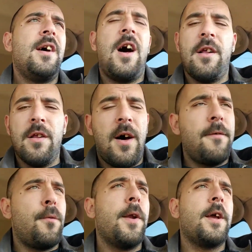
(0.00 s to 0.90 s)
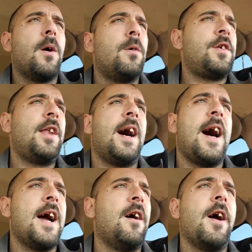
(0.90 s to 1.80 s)
I love when it goes into
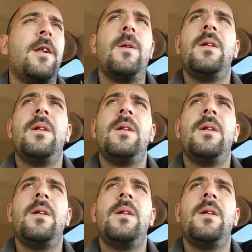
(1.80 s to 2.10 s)
high idle.